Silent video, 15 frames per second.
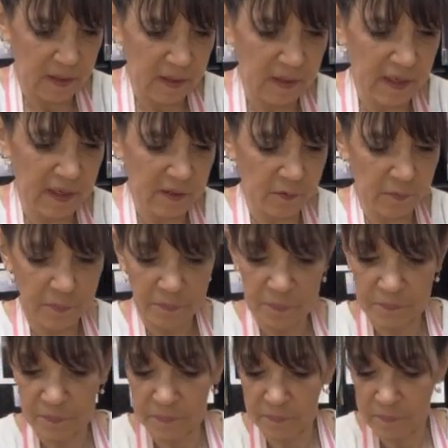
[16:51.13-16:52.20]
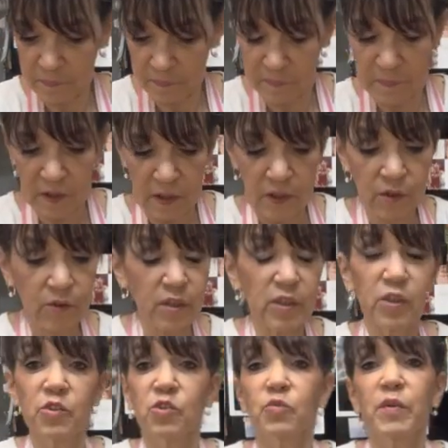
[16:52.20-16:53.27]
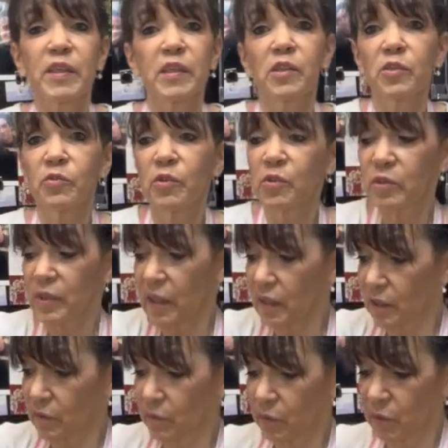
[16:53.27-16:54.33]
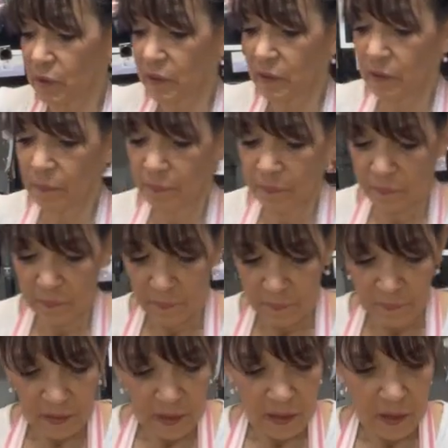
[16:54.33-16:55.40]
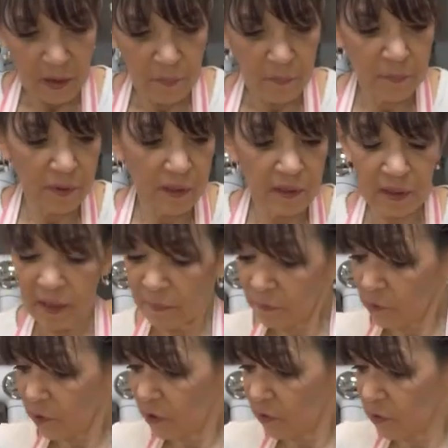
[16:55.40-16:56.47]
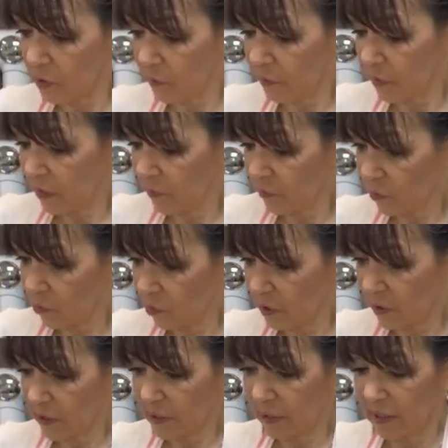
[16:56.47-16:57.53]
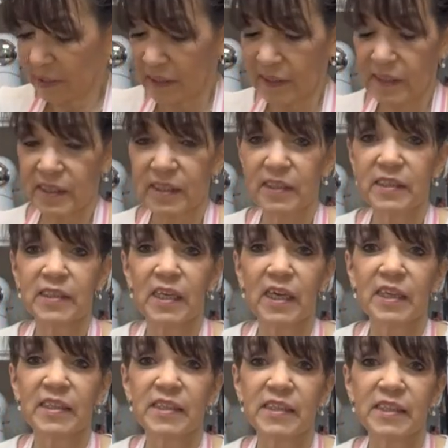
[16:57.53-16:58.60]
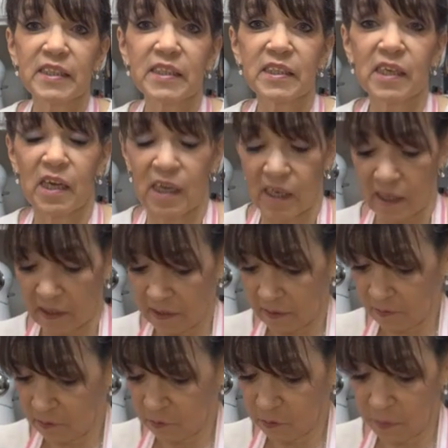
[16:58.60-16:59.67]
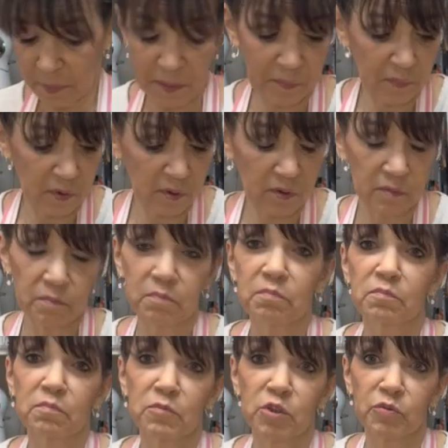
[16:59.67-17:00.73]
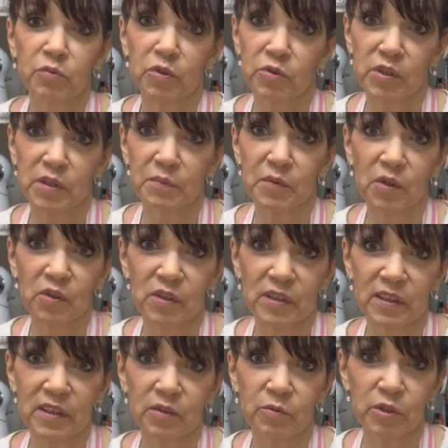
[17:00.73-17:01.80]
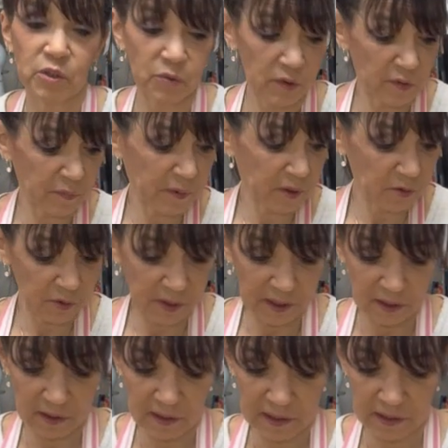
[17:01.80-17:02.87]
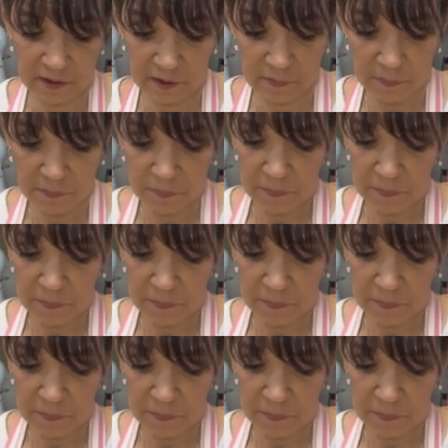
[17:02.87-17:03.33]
Now, you can use regular old olive oil, but I'm going to use a flavored oil today since I did not remember to roast some garlic, which would have been great on here.